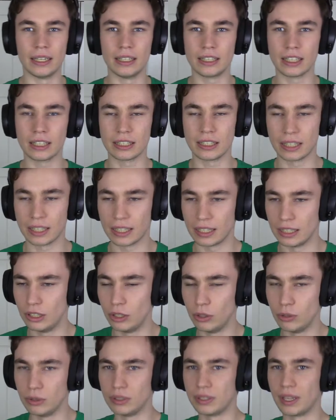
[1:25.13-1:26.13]
Jesse can
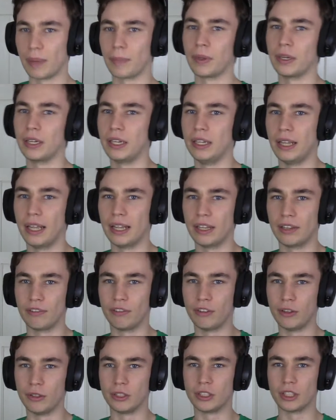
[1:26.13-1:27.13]
use that money in the
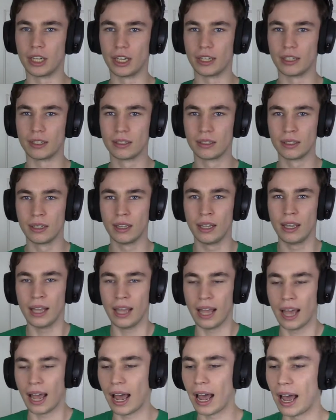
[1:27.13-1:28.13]
future,
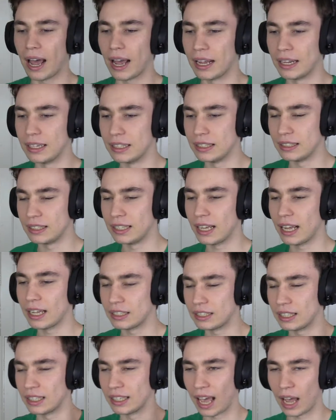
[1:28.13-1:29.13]
and yeah,
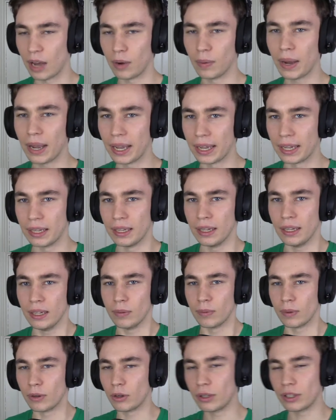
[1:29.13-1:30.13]
to get away.
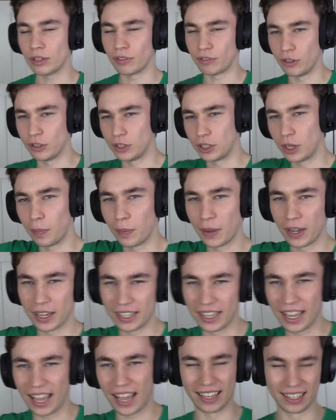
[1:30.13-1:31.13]
Well, not in the future,
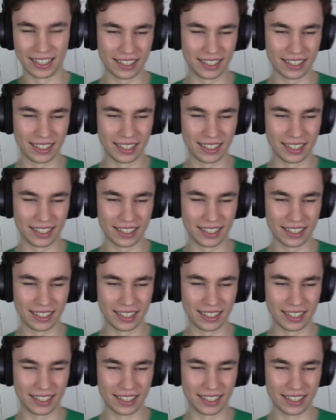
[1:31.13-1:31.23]
but yeah.